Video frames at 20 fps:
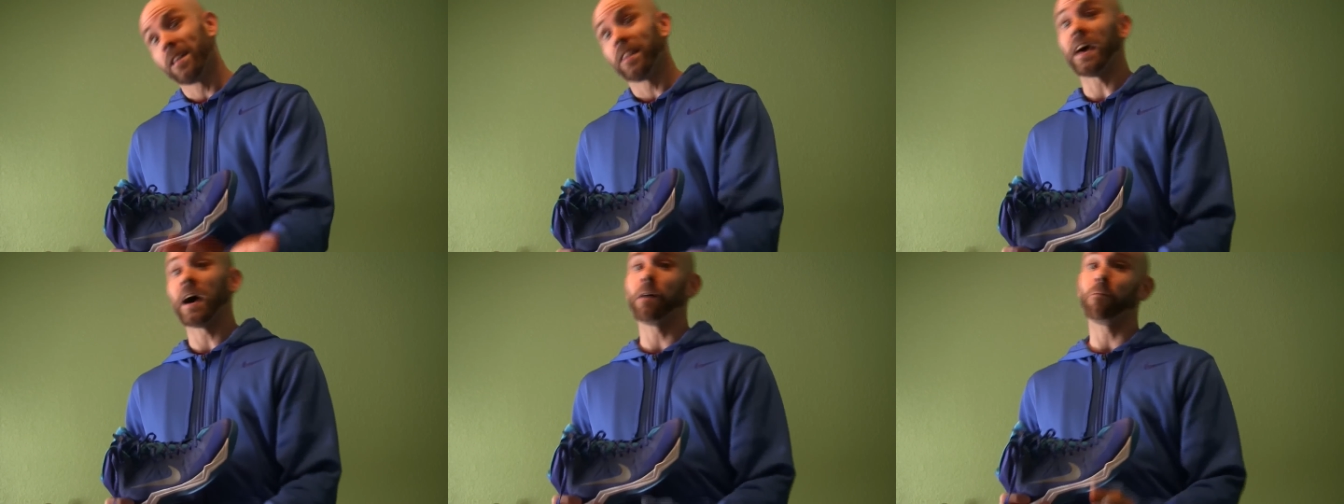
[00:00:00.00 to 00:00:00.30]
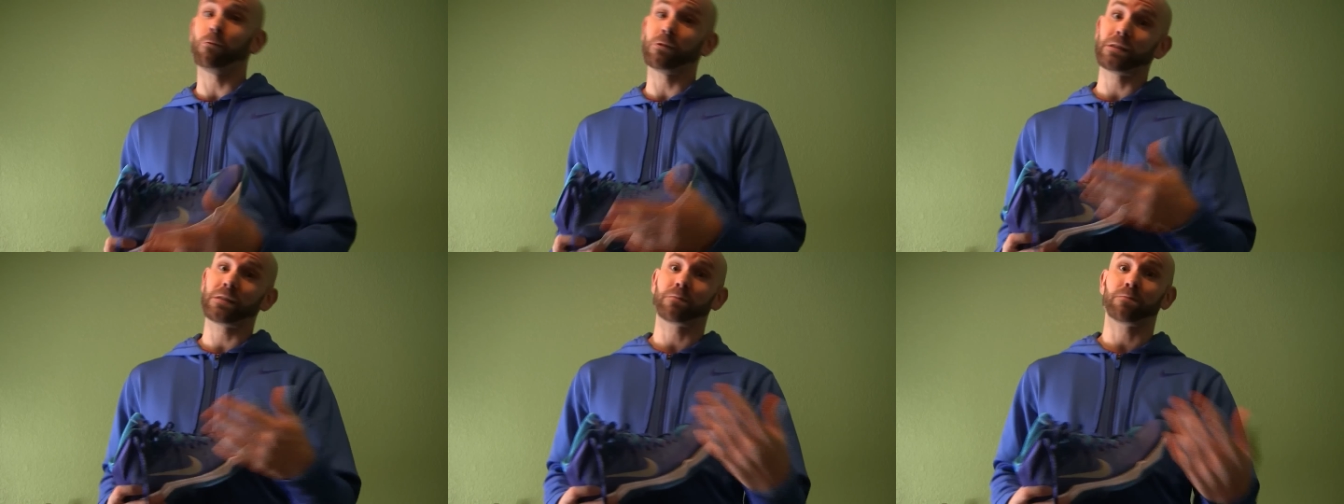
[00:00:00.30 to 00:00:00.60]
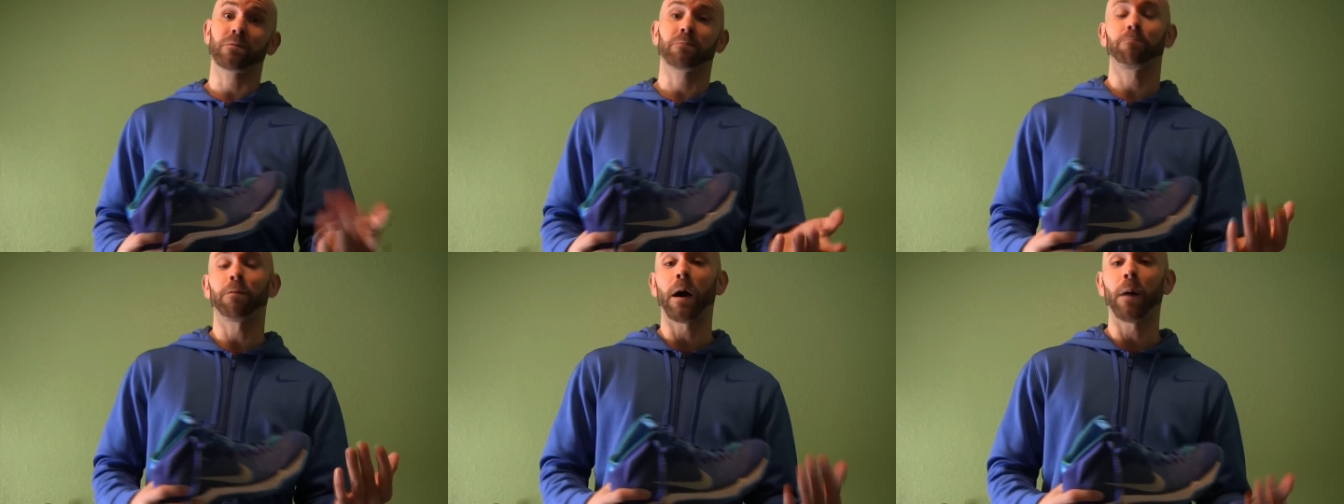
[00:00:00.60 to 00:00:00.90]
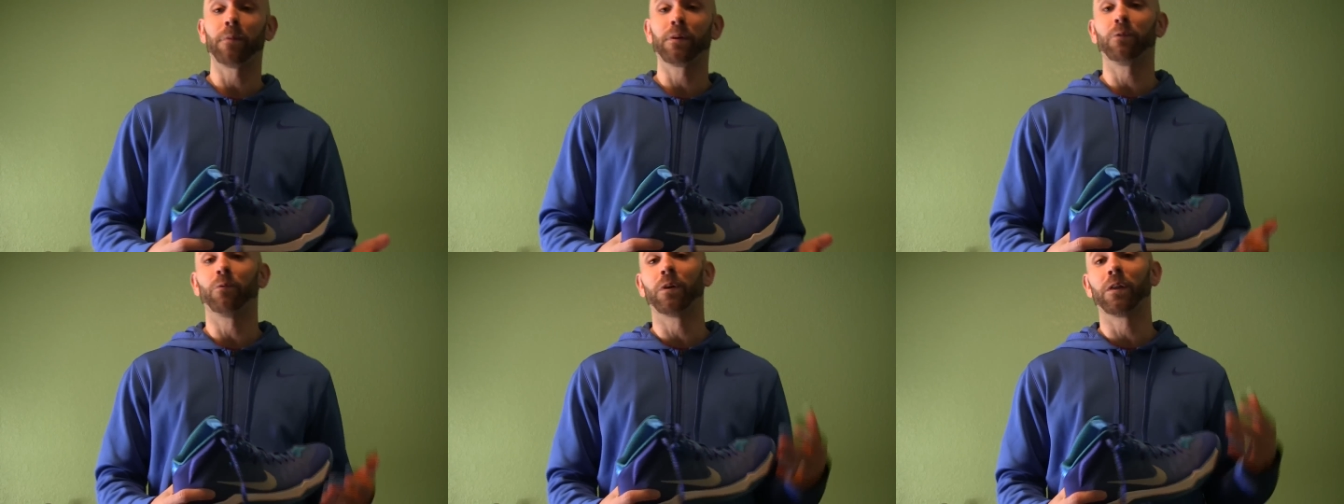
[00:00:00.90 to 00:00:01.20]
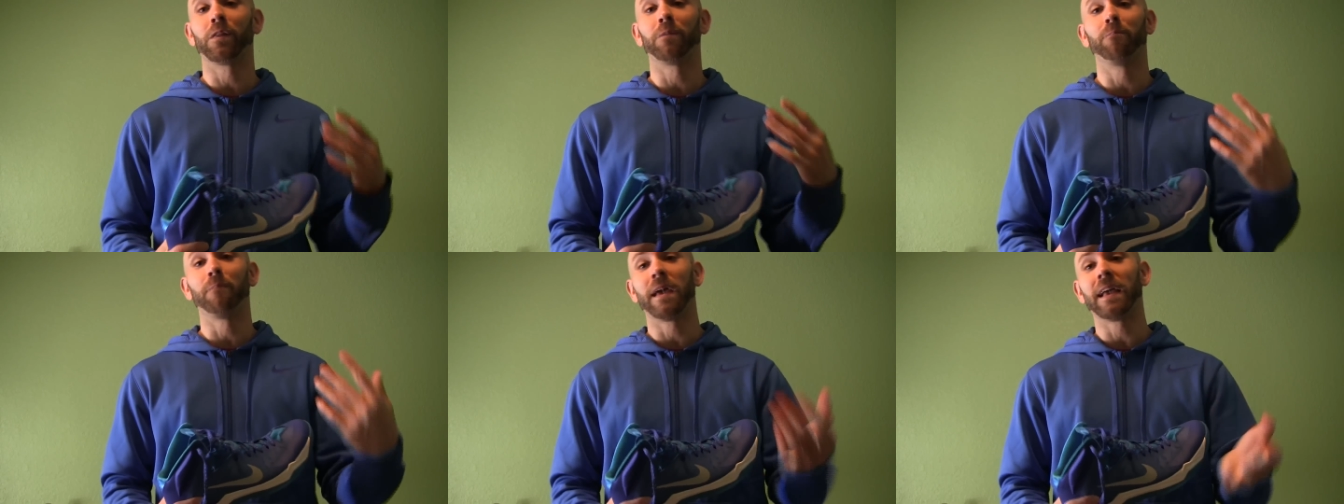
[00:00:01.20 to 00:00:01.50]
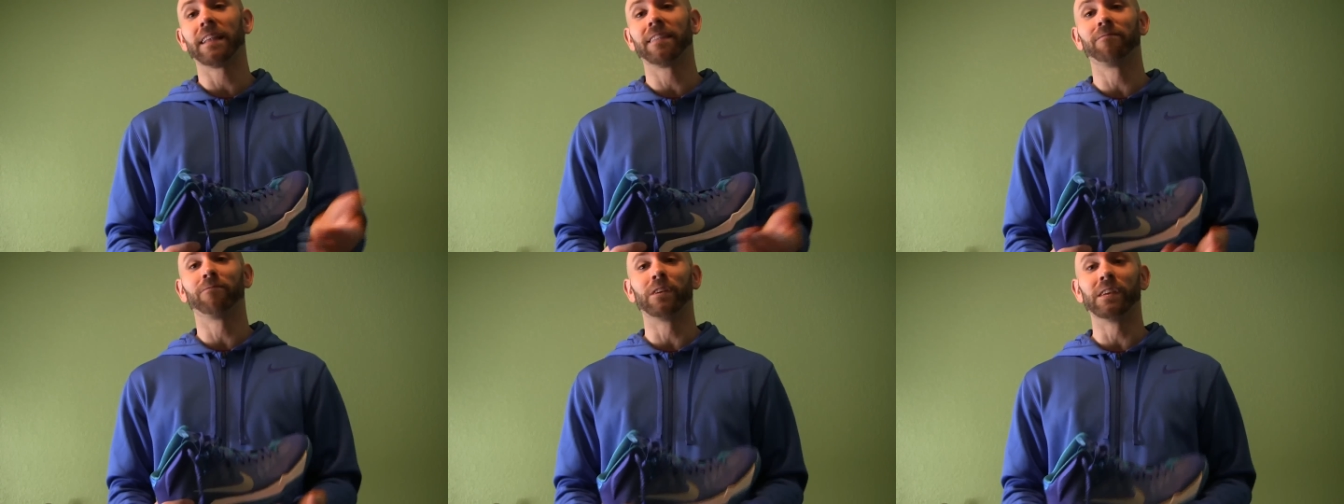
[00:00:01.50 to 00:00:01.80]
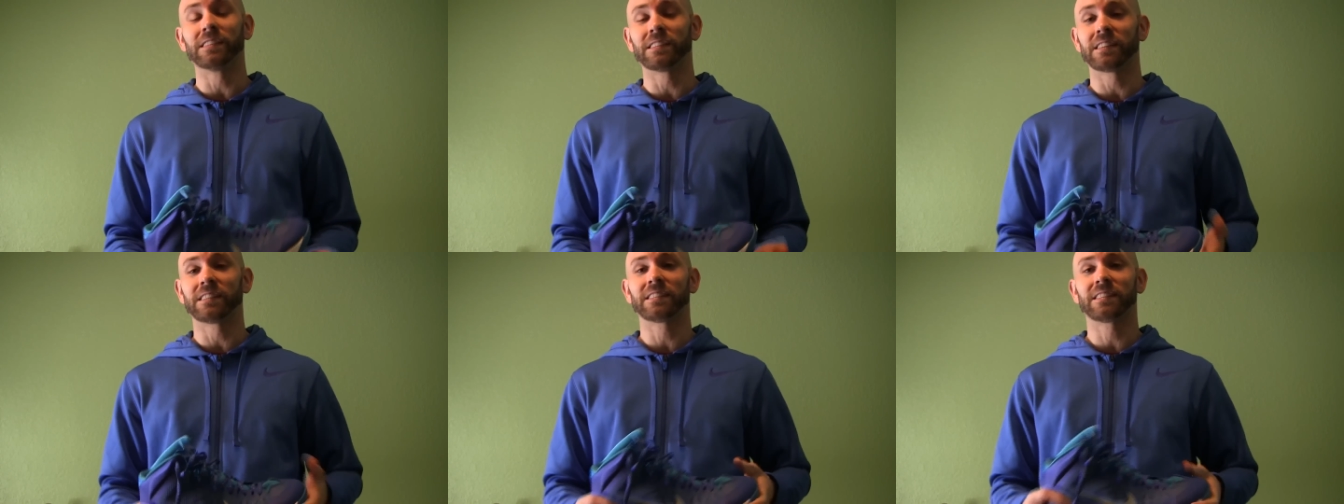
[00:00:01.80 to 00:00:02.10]
That was probably one of the main
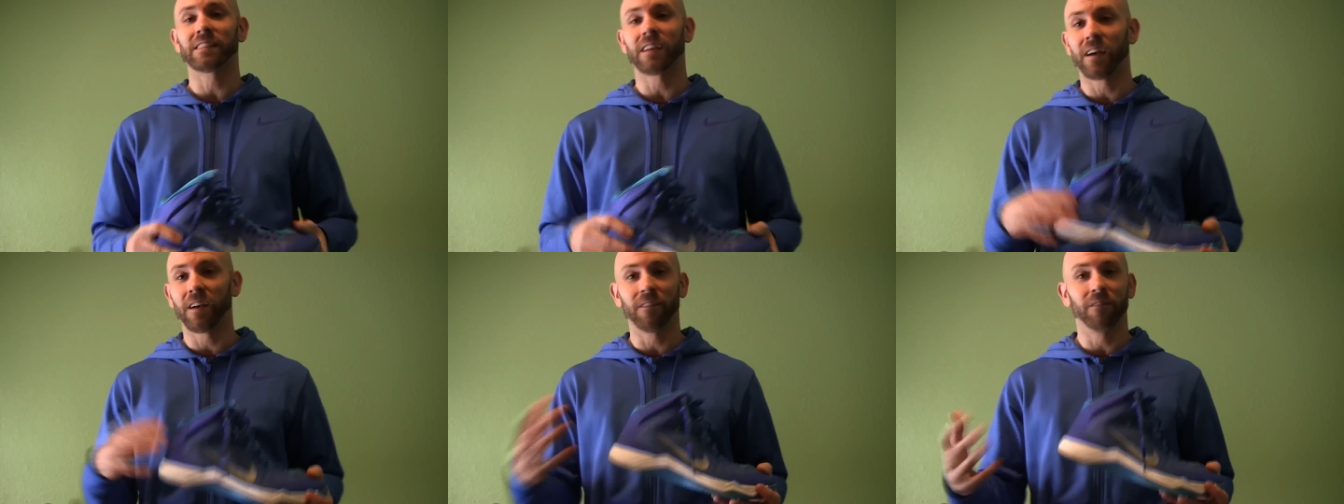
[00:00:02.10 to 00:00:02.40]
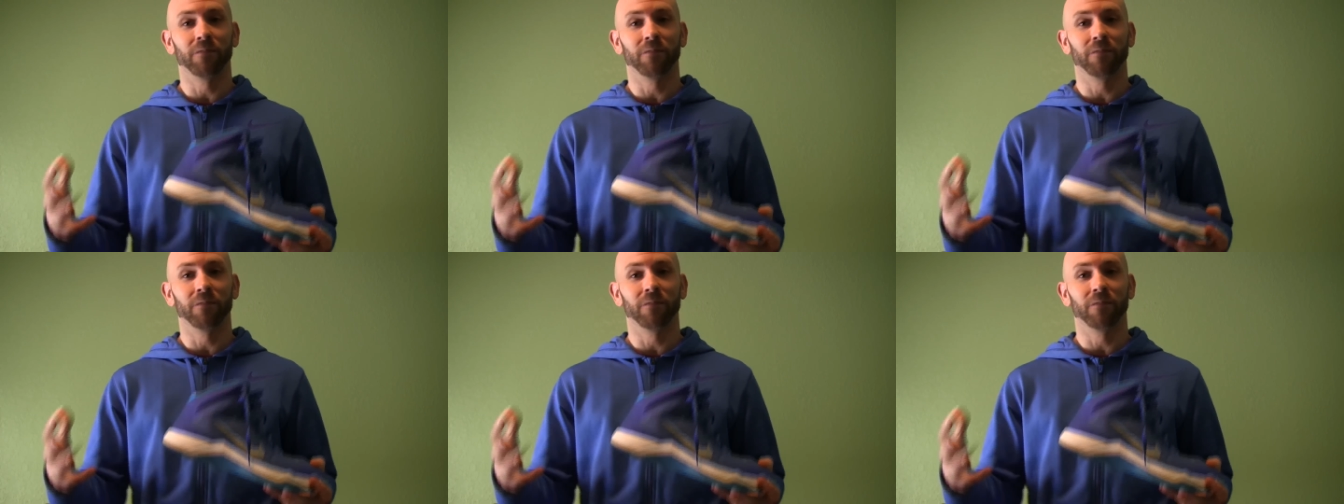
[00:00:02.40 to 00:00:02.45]
reasons,